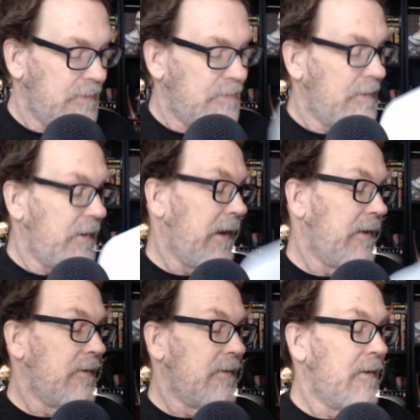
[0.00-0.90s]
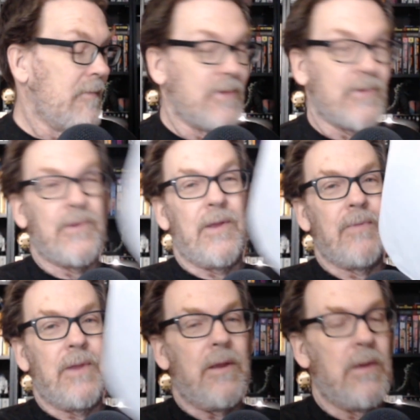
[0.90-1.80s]
oh yeah, I mean it's the same
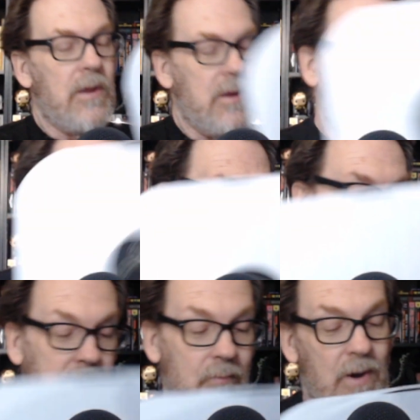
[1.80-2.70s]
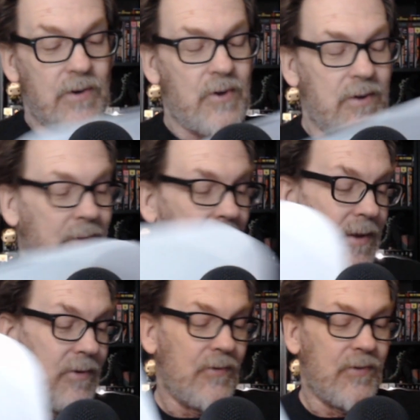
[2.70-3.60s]
thing. Uh, Empire Strikes Back
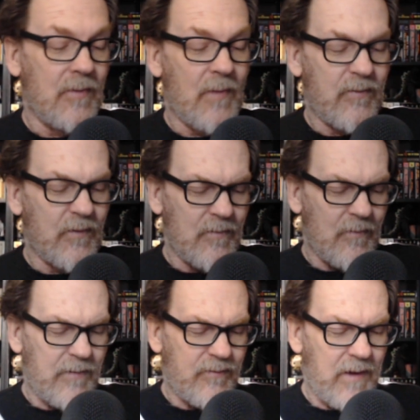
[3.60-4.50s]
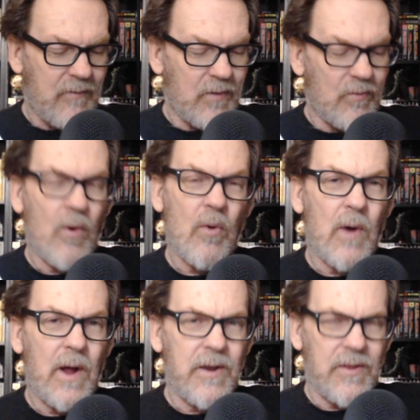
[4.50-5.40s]
is uh, my my favorite Rogue
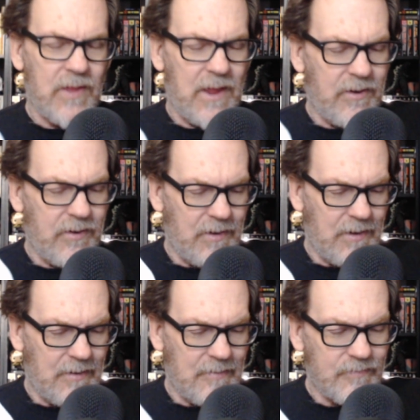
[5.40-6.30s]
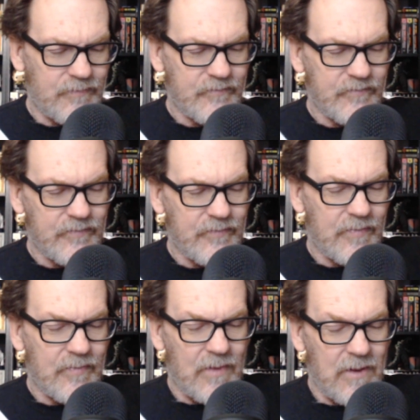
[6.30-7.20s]
One, and then uh,
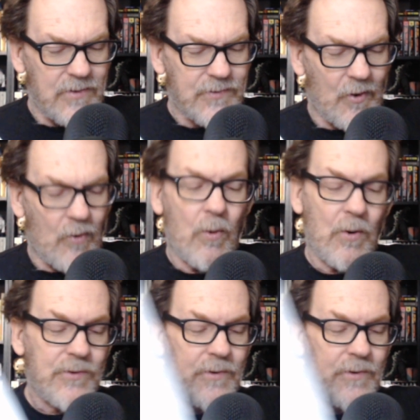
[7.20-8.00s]
Star Wars.